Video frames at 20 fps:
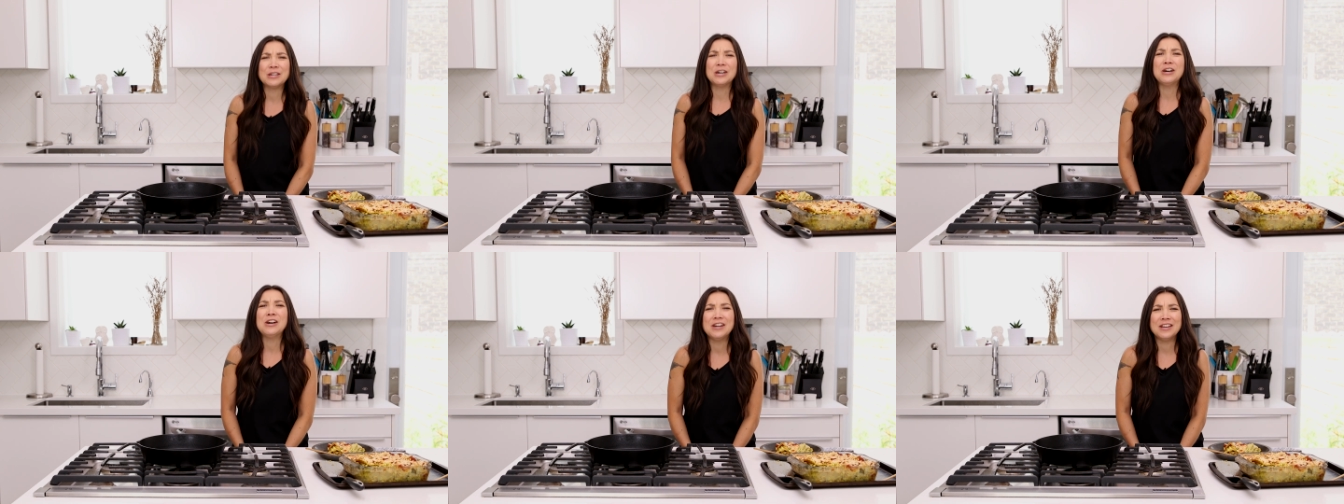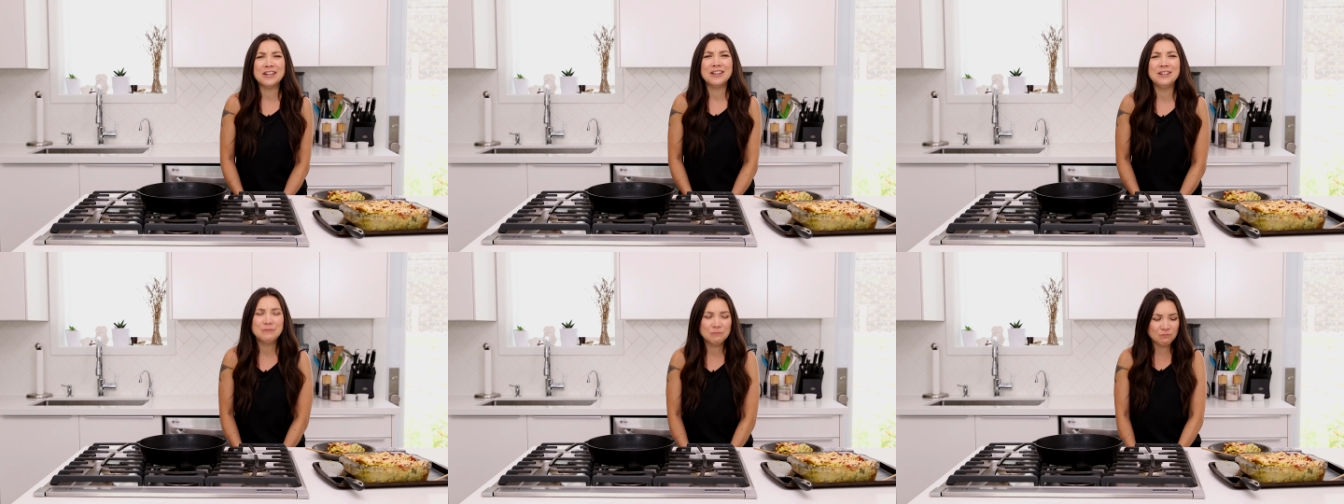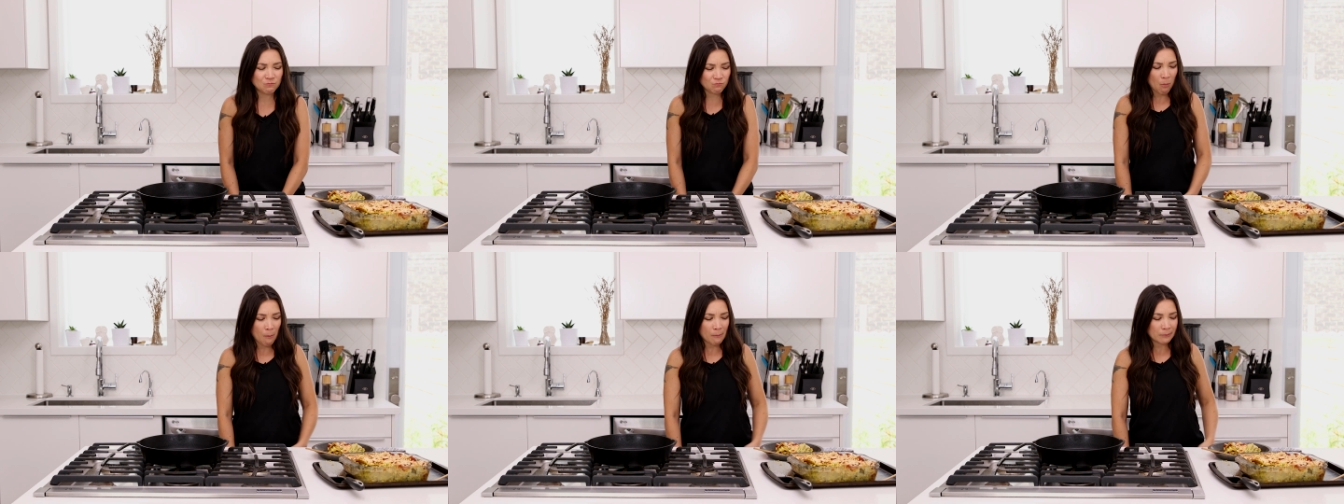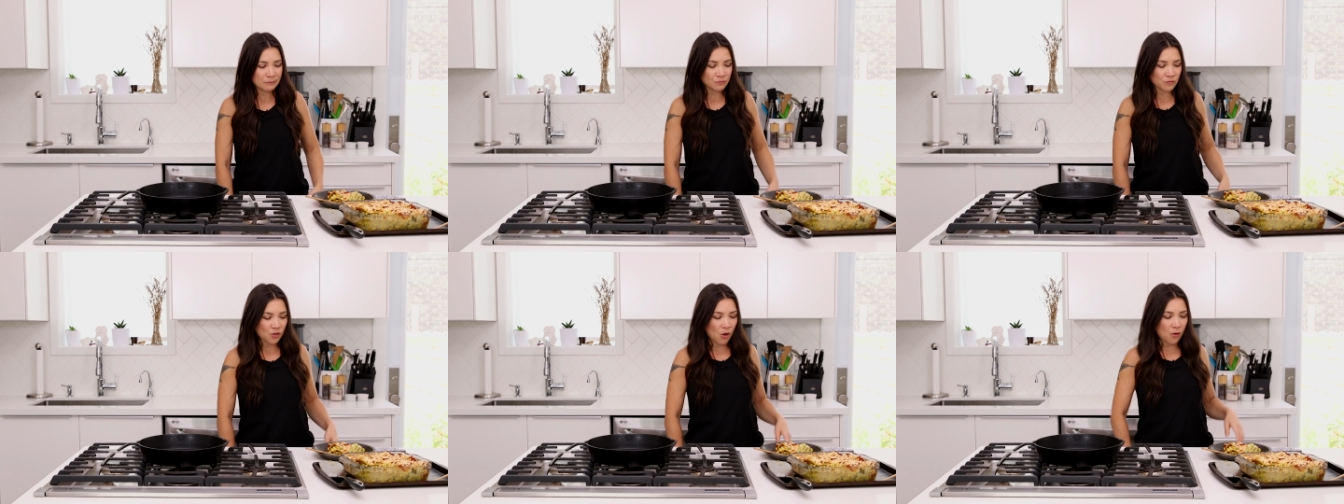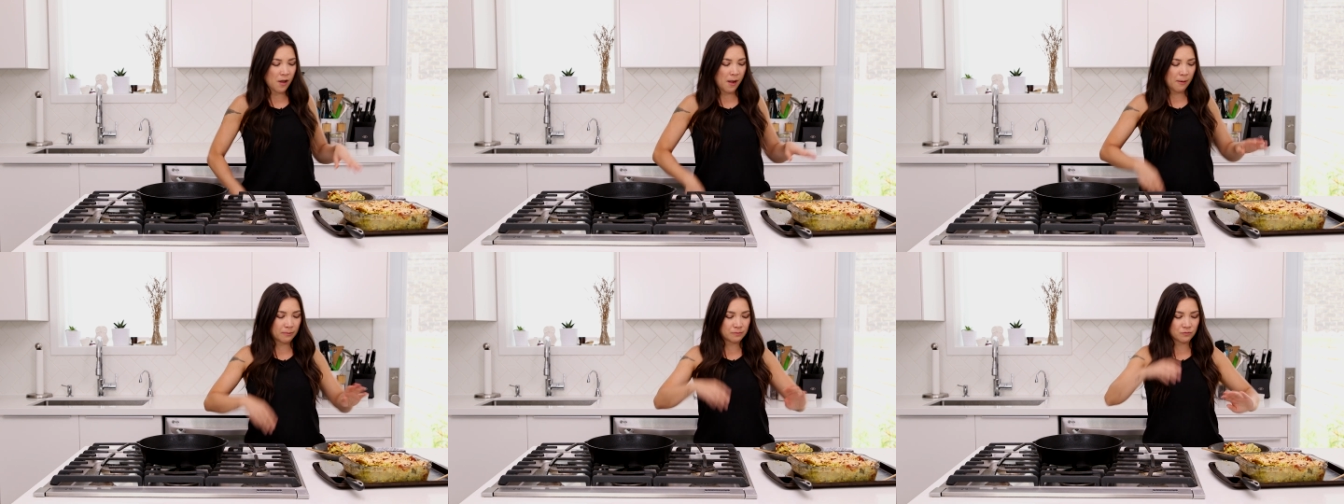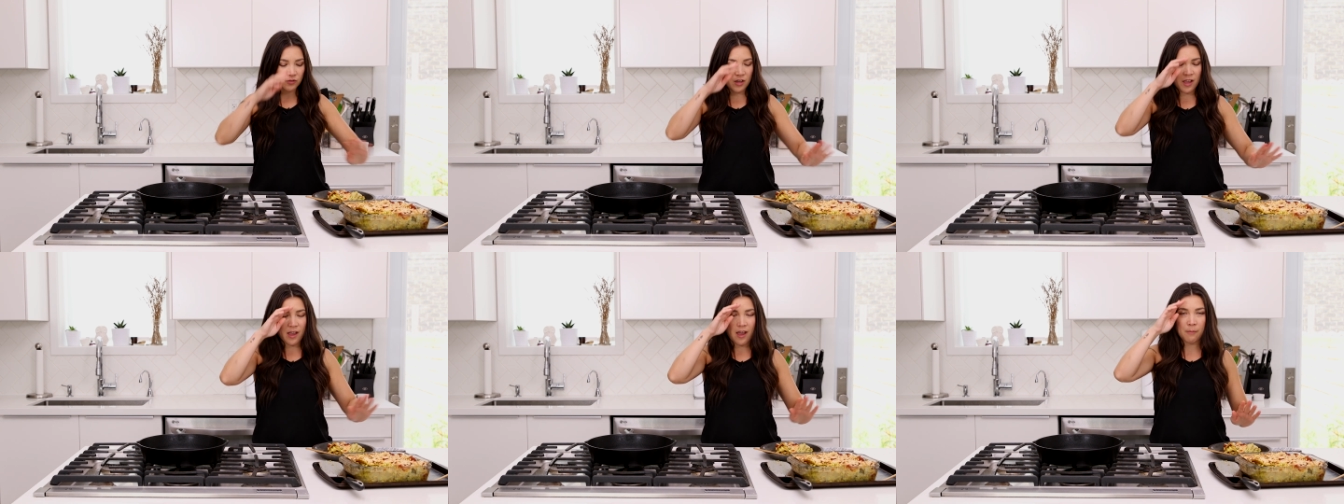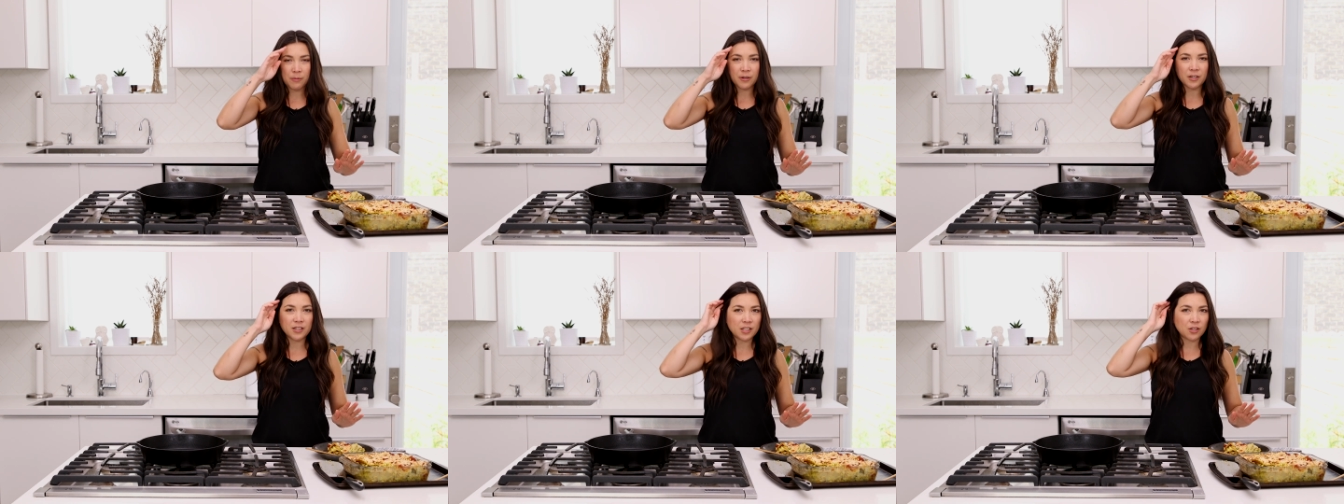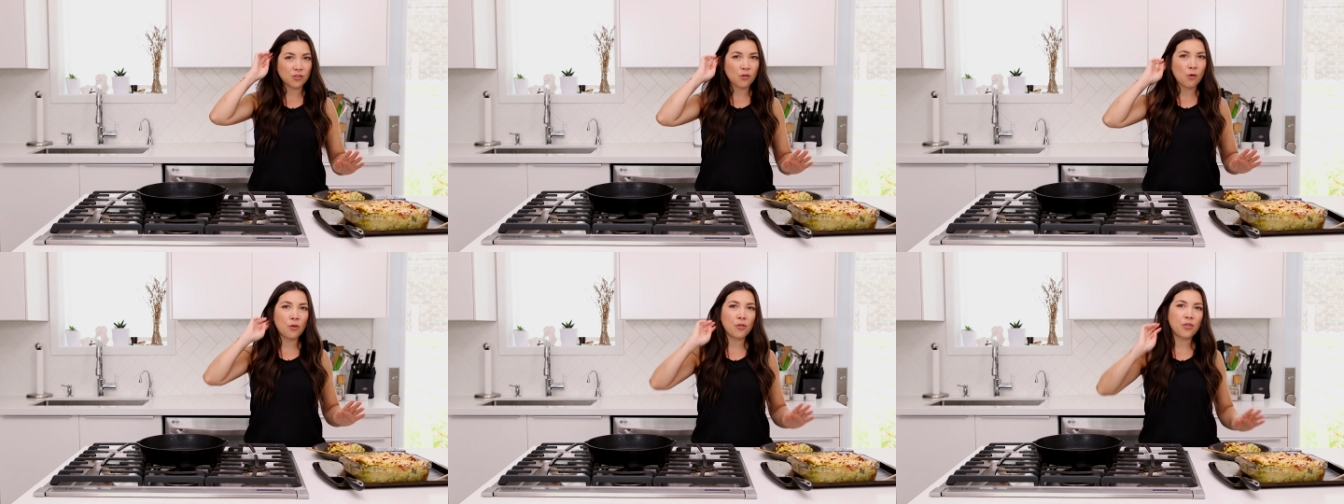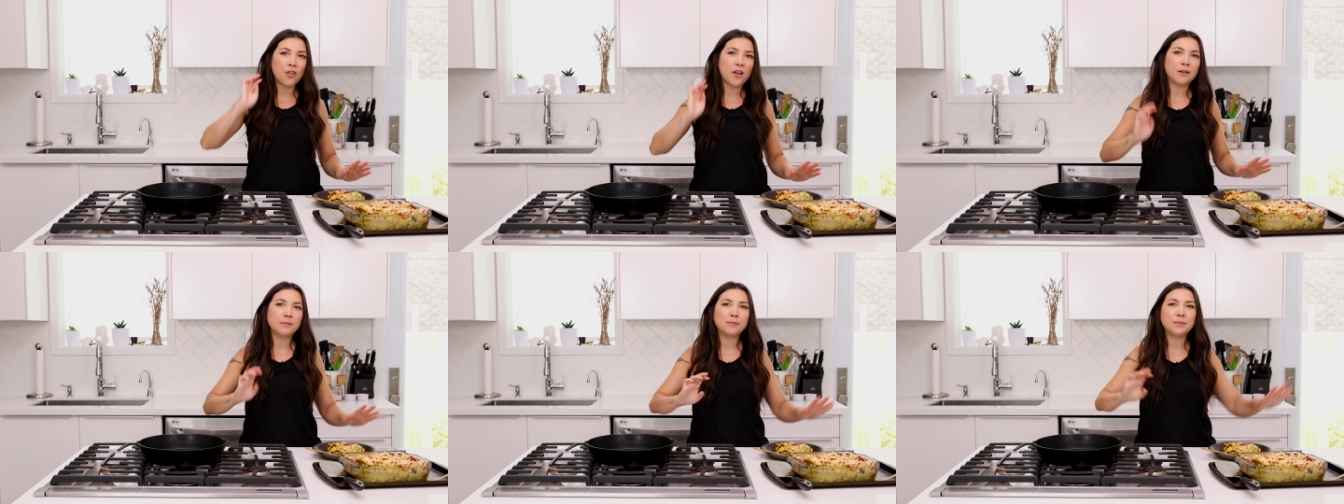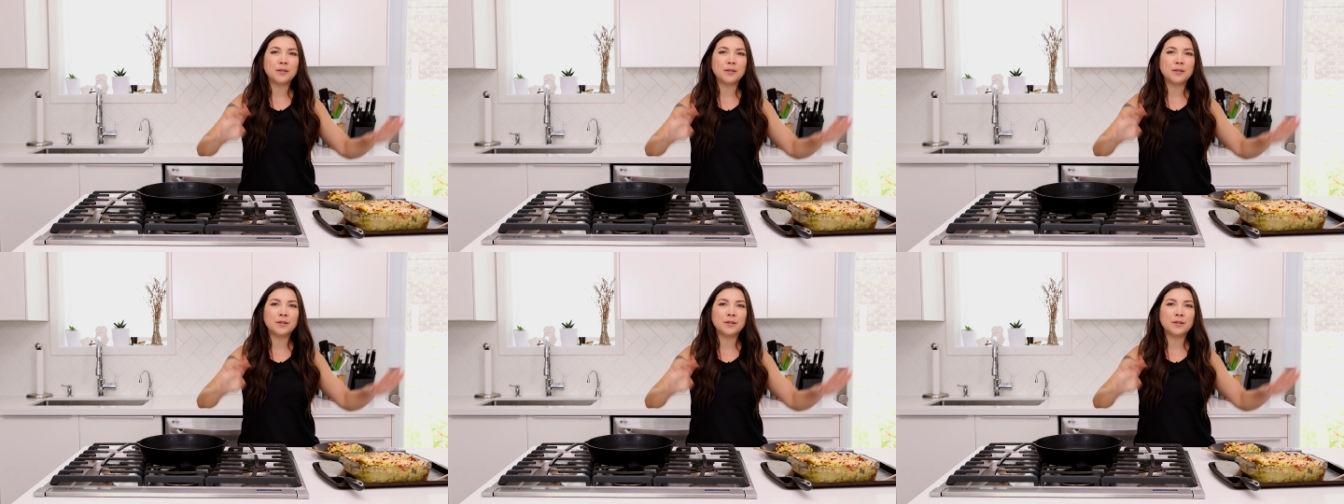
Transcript: good. Okay, I am gonna eat the whole thing,